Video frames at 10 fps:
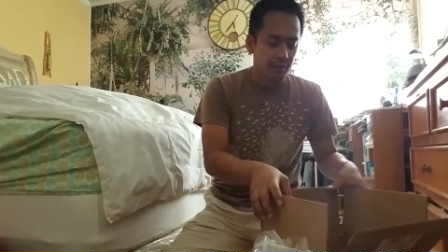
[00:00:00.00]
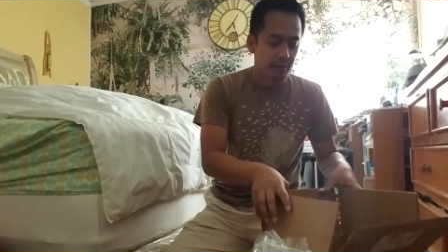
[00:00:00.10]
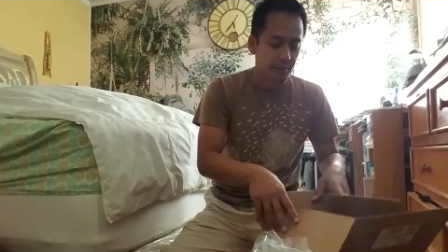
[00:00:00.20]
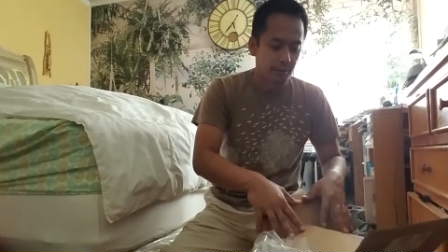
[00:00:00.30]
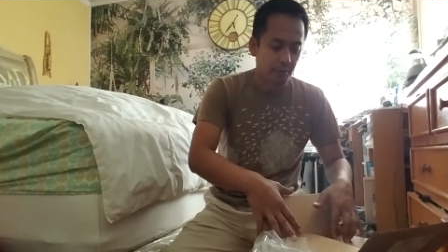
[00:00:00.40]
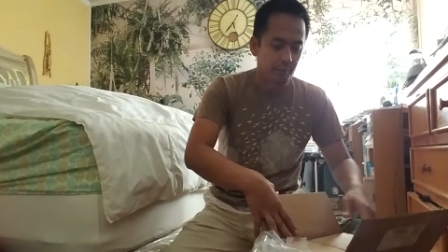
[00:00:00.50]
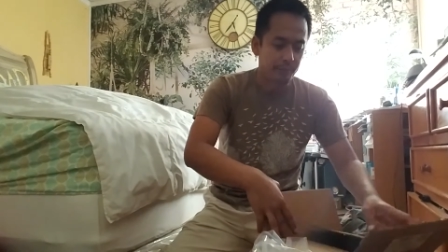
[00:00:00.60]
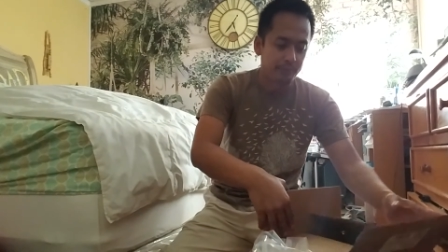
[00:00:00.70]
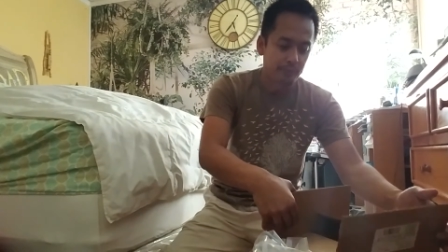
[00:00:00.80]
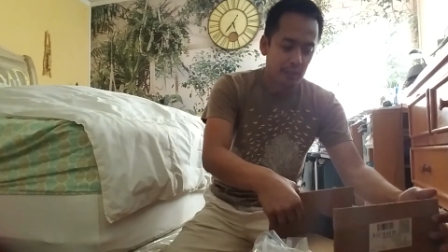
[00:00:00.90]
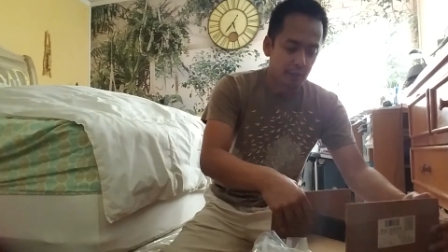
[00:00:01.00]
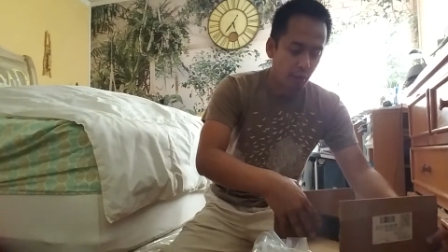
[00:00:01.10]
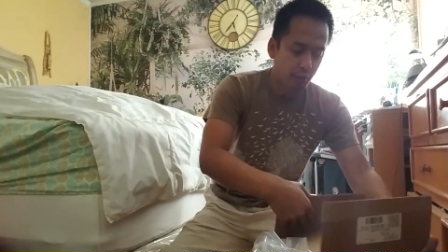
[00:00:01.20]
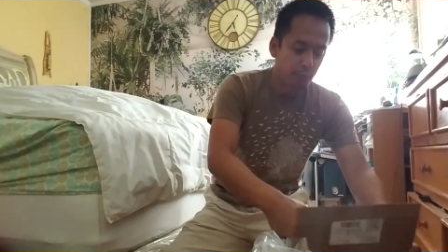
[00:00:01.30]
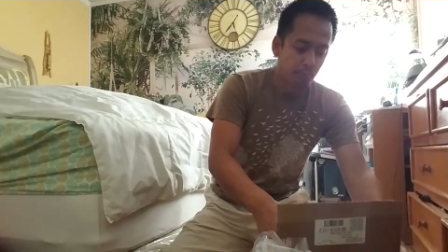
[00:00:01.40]
So that's
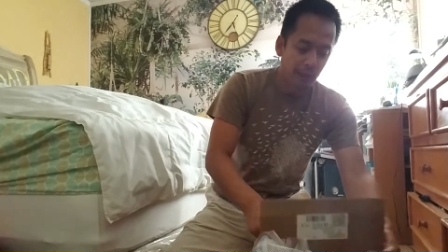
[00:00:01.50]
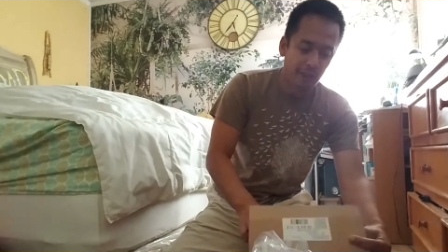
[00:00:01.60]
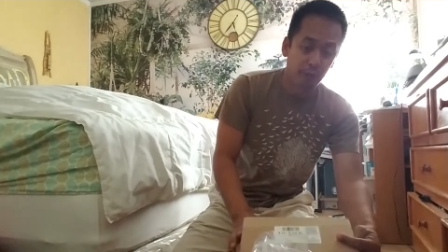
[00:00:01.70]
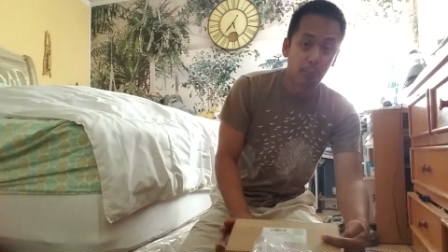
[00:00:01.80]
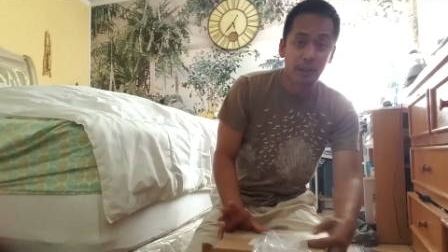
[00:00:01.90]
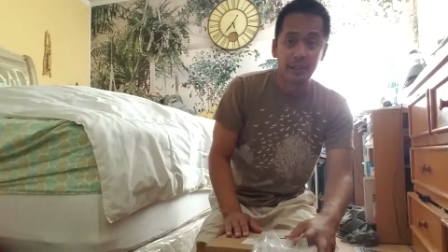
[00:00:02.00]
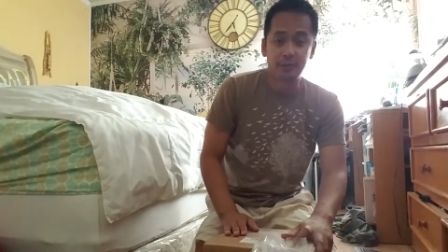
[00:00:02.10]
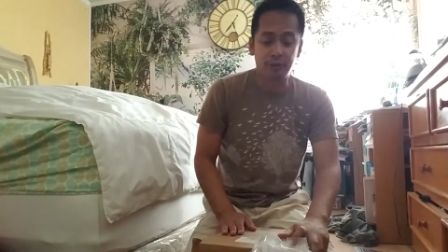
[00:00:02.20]
all you have to pay is